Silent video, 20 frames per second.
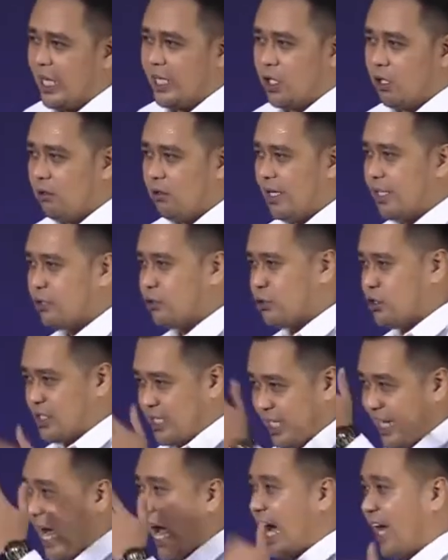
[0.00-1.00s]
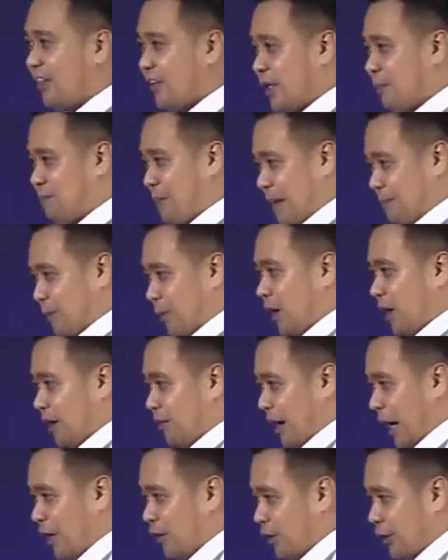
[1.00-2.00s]
not only to see other people
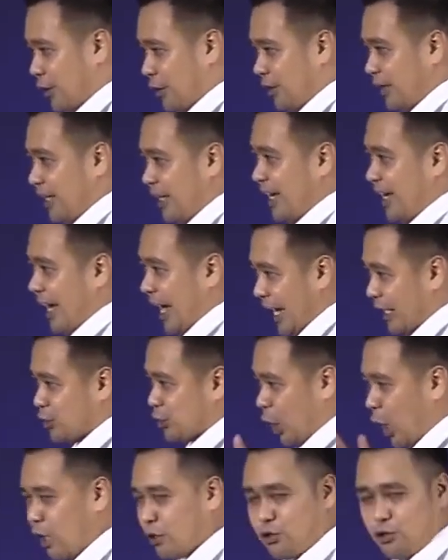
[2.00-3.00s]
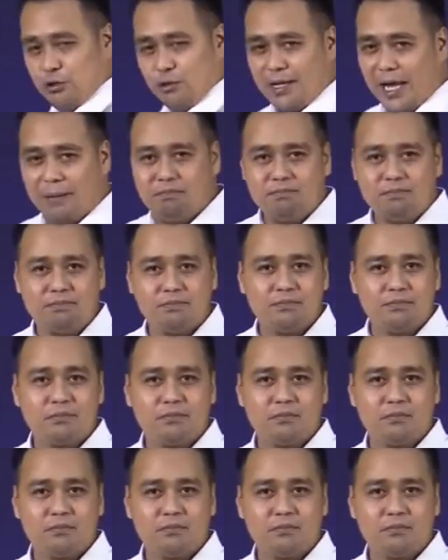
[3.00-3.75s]
around you and talk to them.